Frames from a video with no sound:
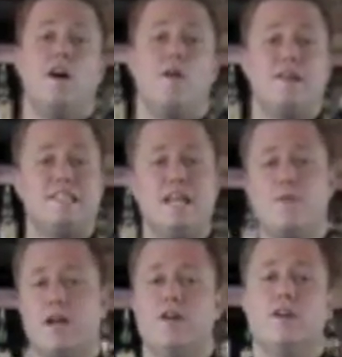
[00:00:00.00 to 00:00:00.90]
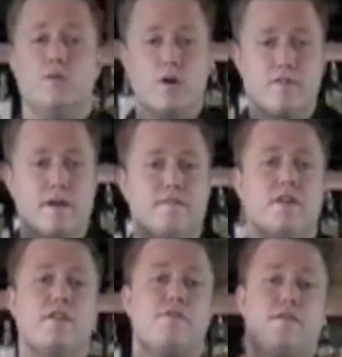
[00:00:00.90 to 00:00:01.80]
Alright, today we're going to learn one of my
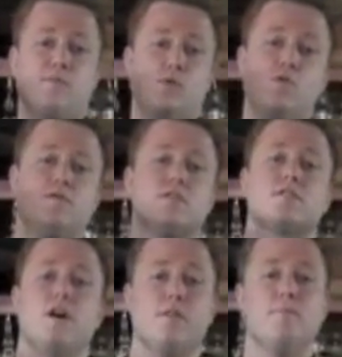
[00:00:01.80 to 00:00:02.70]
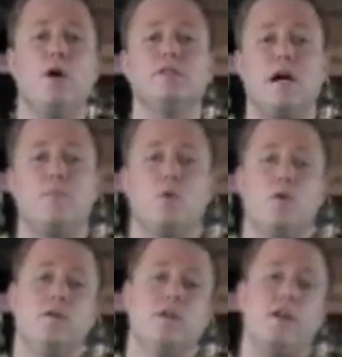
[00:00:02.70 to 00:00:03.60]
very favorite moves. It's called the
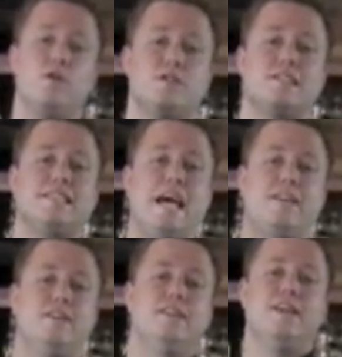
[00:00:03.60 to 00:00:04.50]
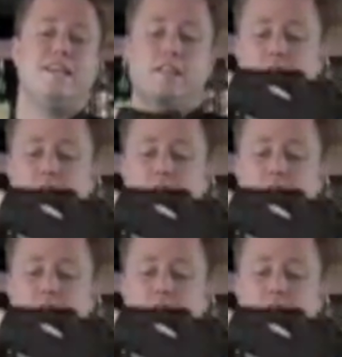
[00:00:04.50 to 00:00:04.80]
multi-pour, and it looks exactly like